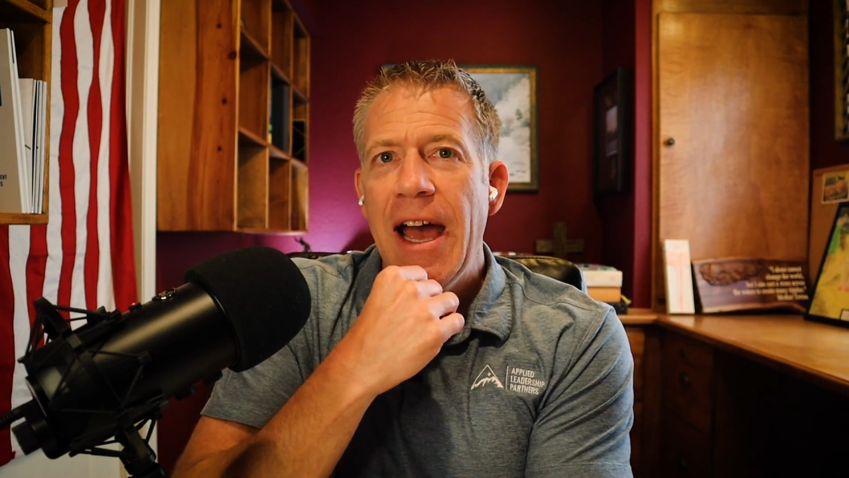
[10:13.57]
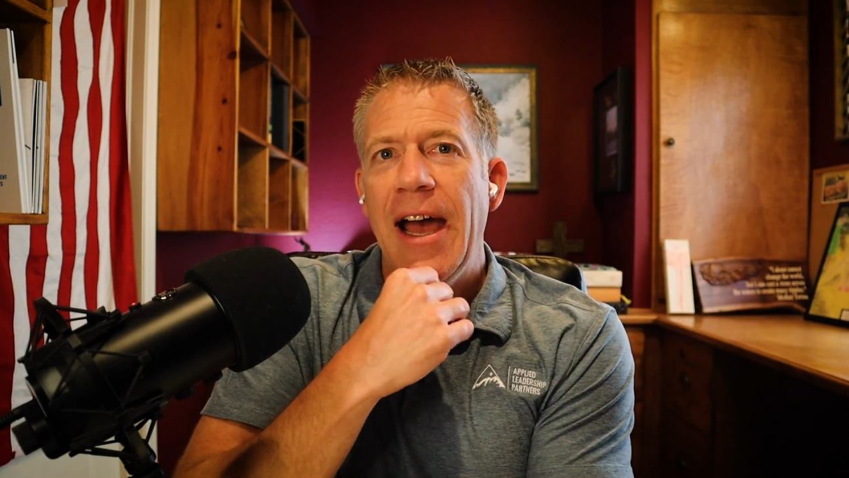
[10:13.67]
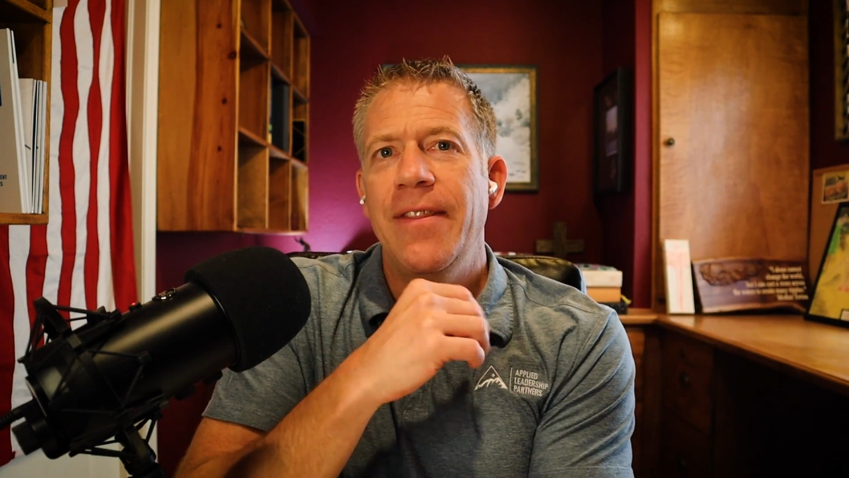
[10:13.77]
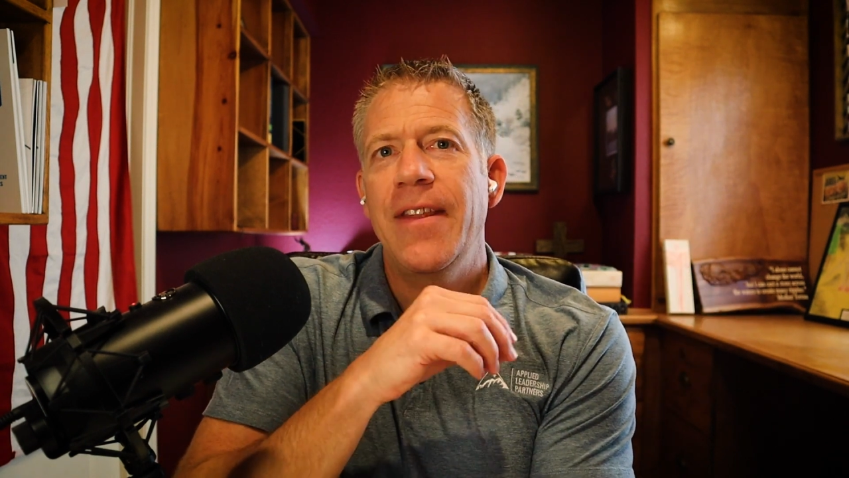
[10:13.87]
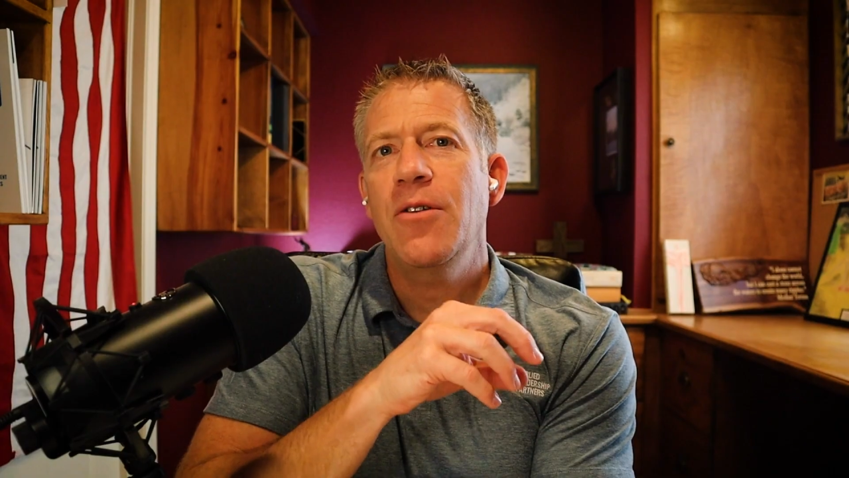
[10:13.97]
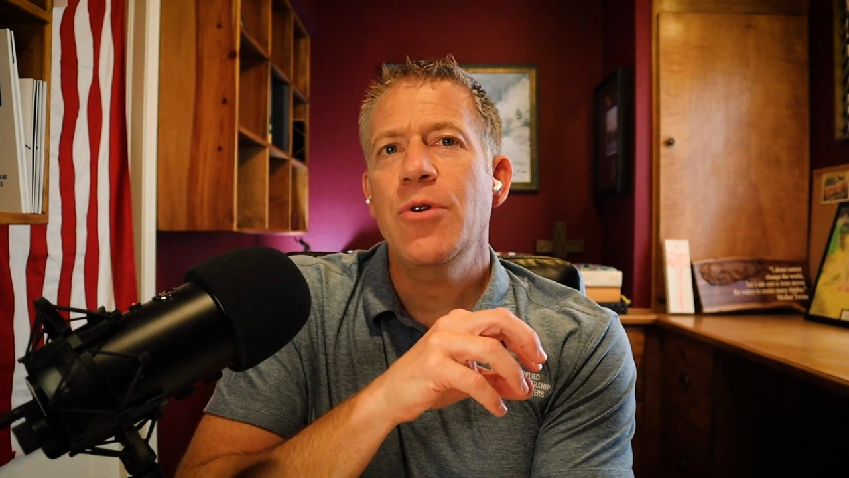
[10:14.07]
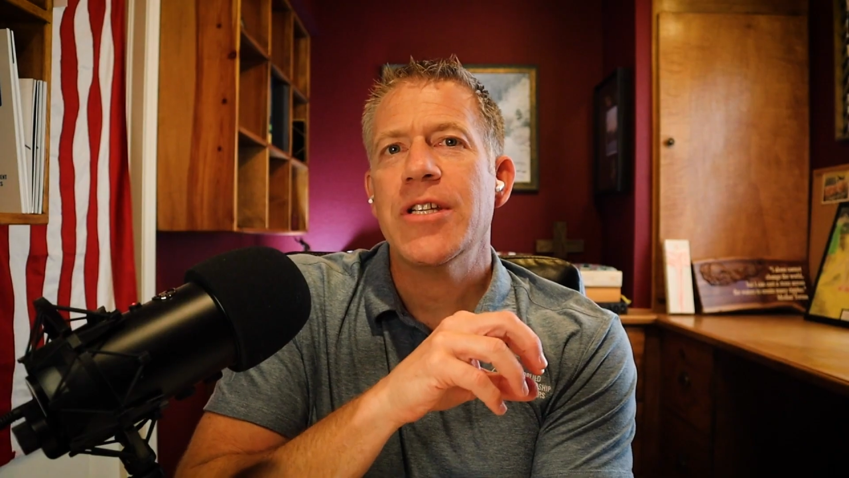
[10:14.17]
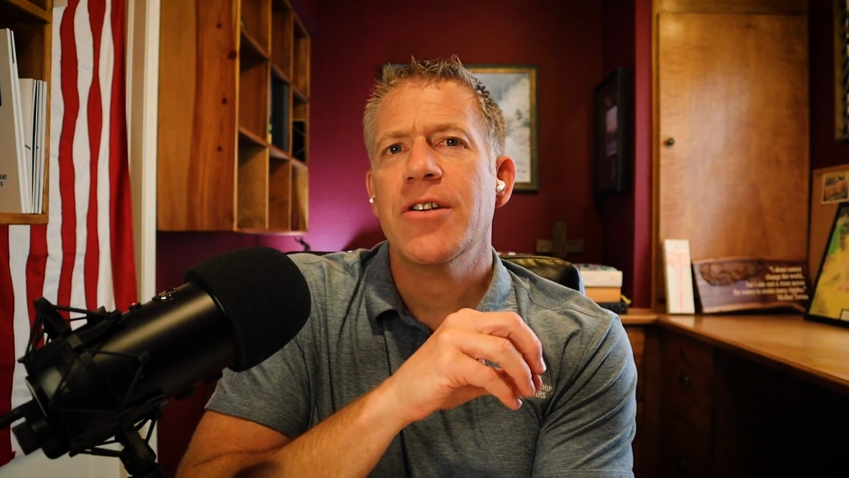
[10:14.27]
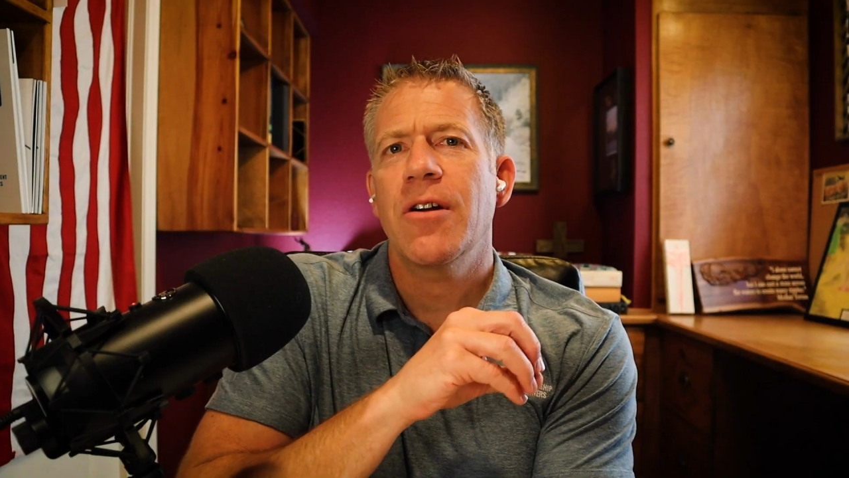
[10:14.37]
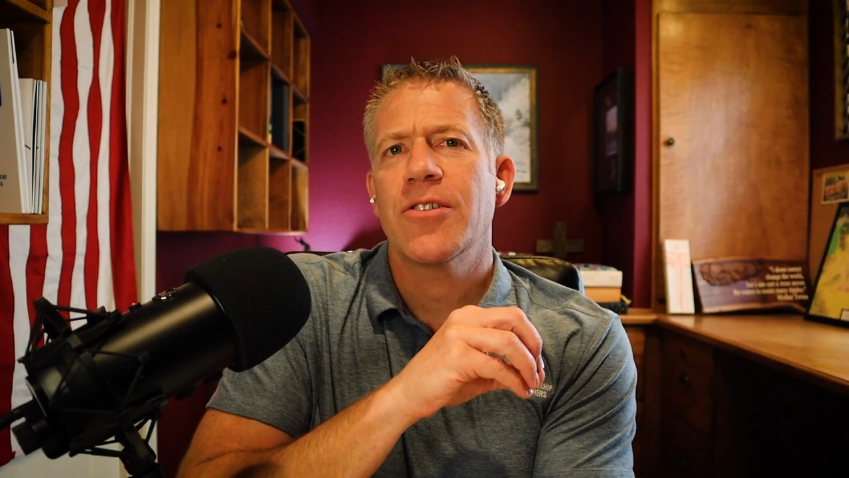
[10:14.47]
And then we
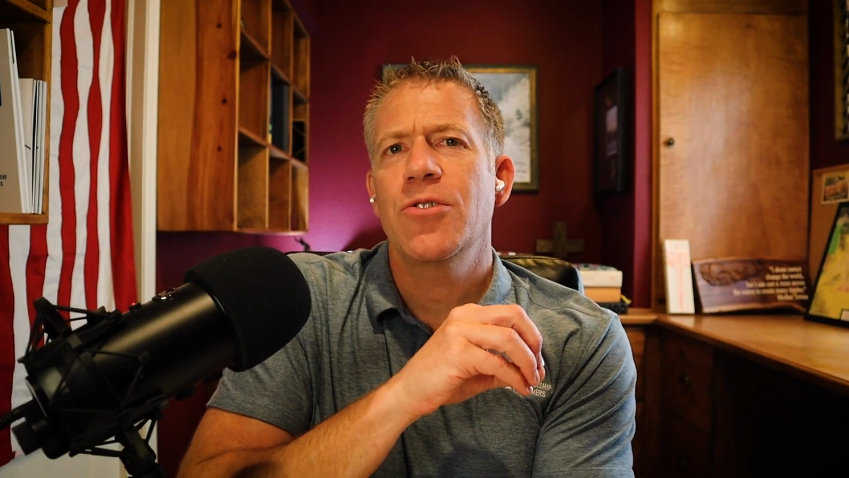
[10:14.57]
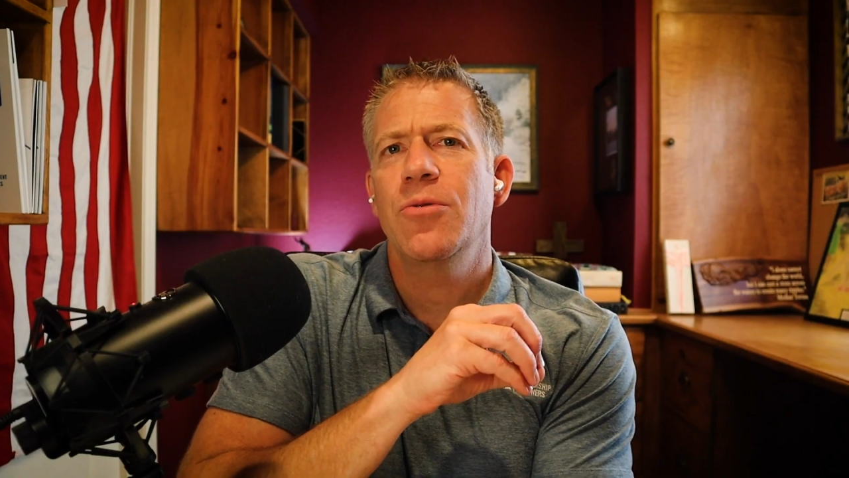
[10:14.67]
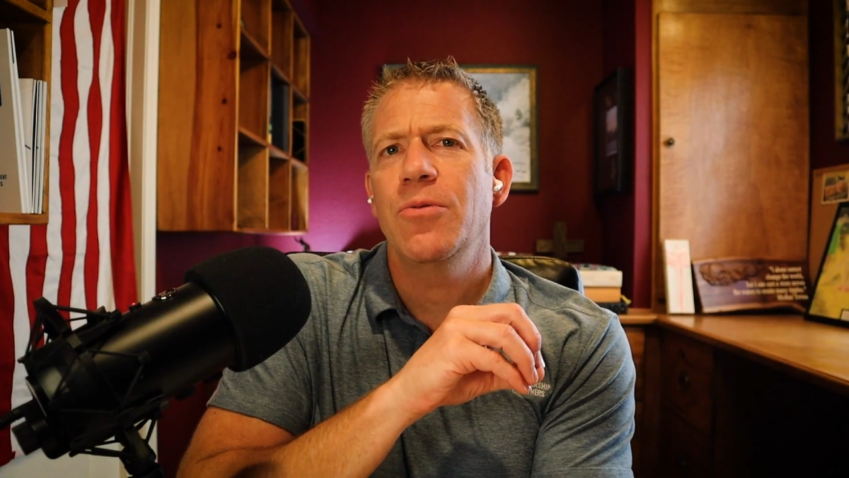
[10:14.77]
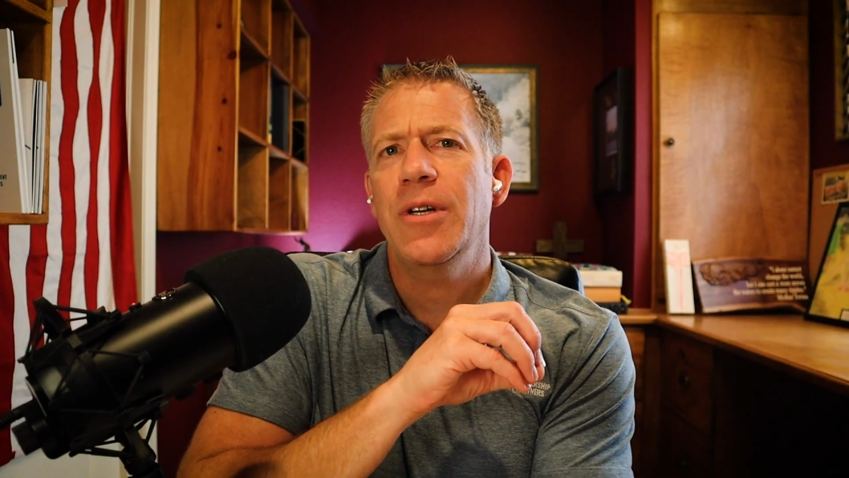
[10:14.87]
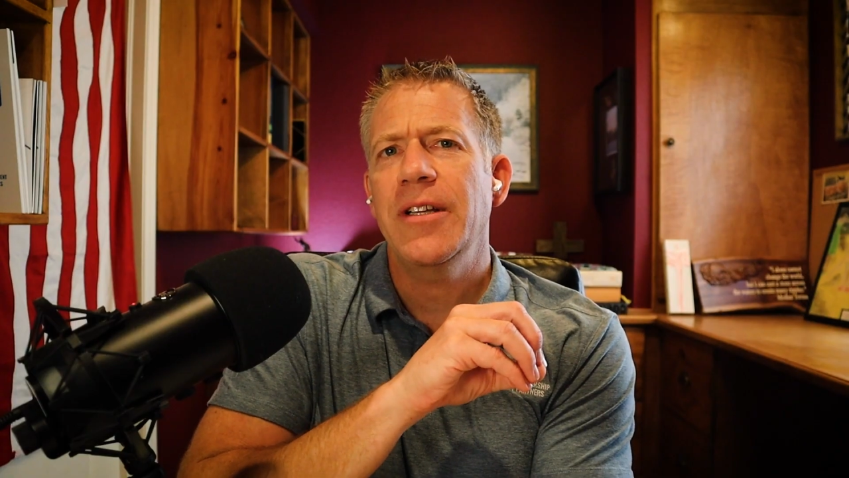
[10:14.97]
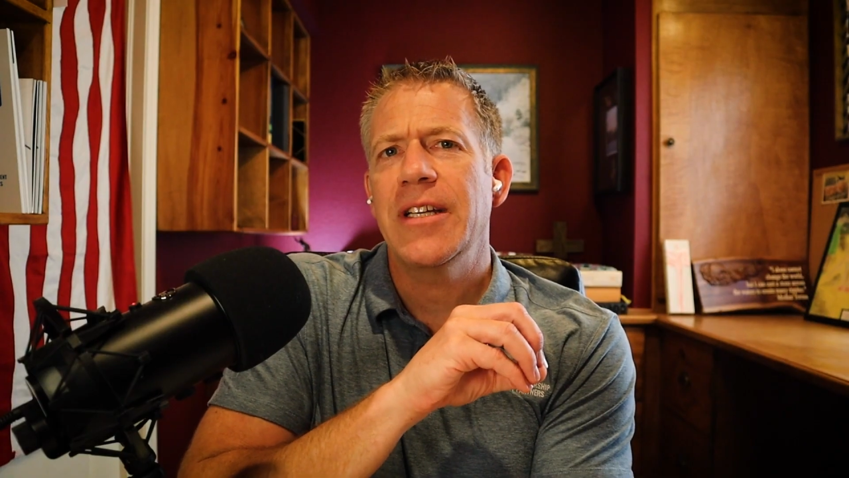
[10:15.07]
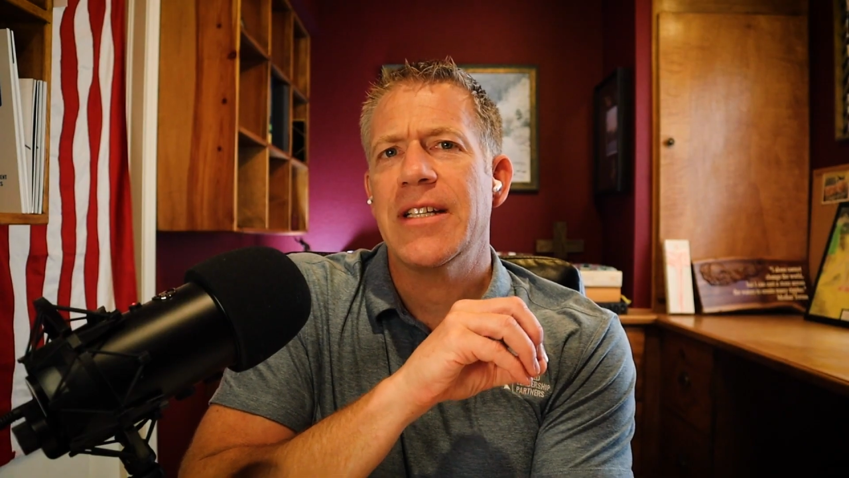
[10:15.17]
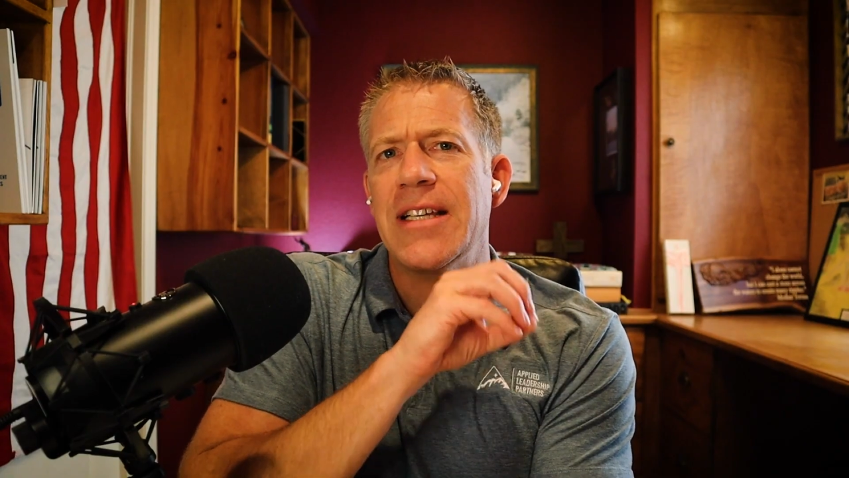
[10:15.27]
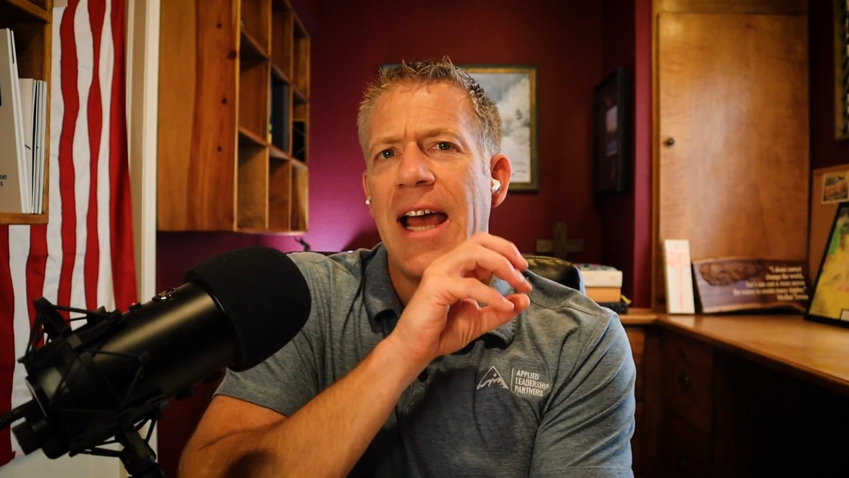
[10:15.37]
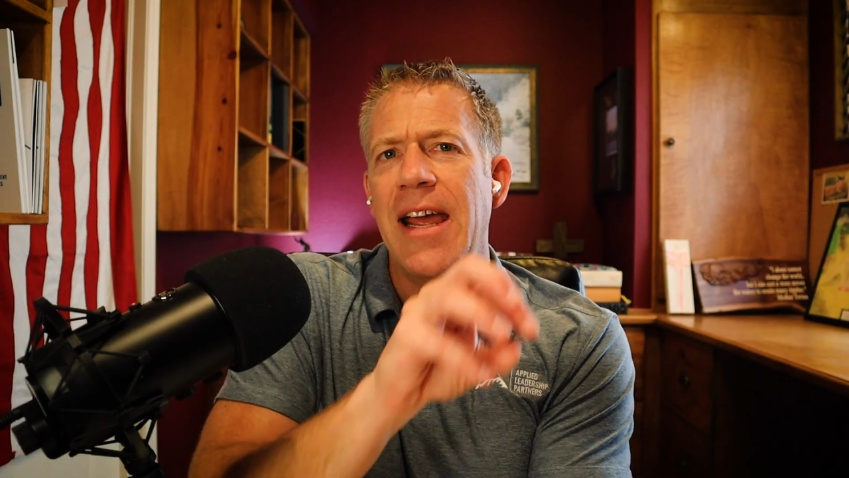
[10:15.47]
start to really
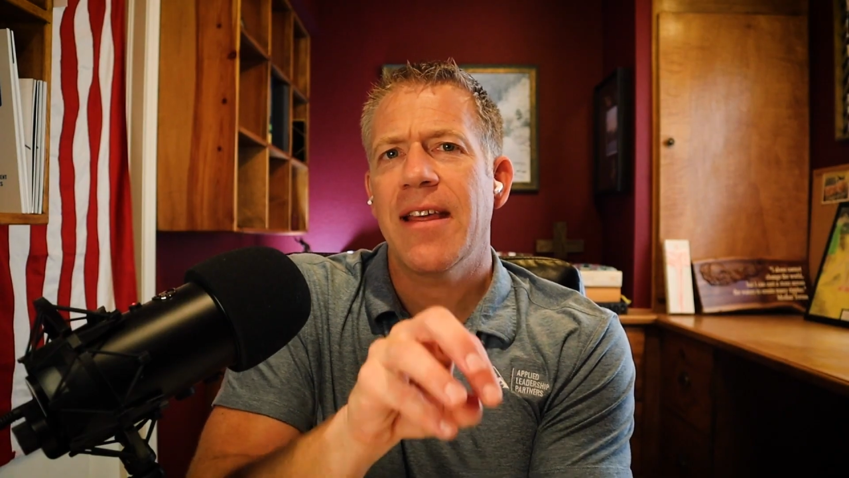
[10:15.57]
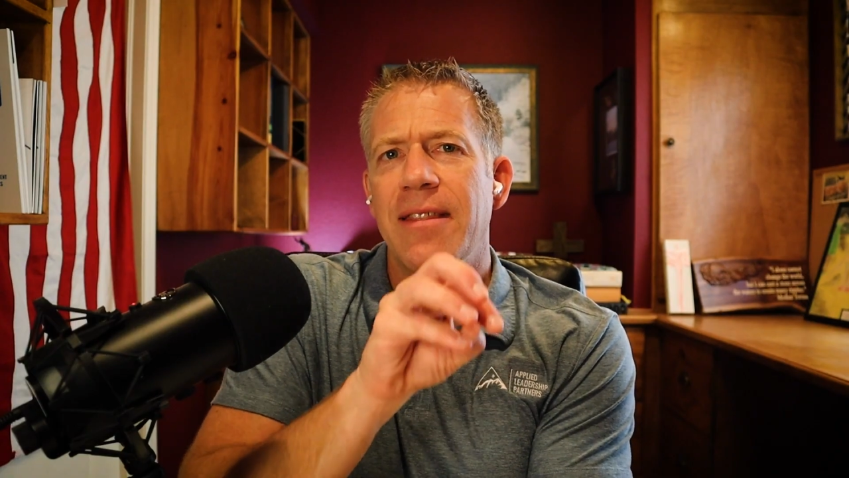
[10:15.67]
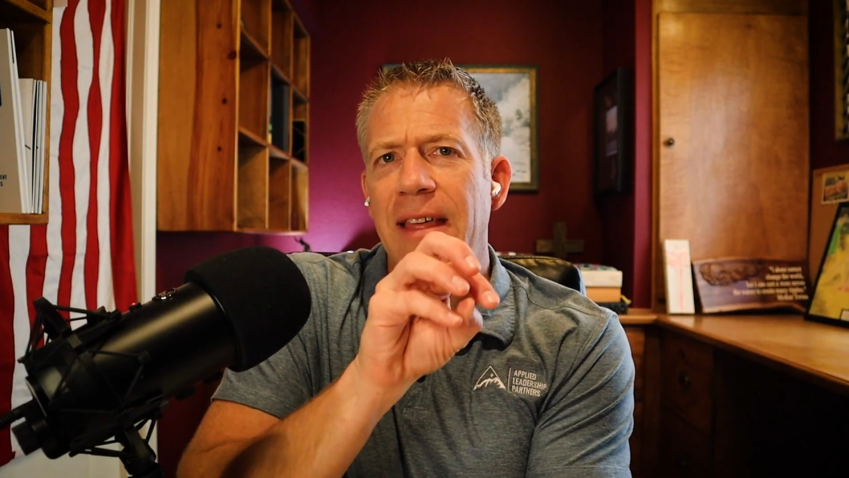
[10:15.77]
take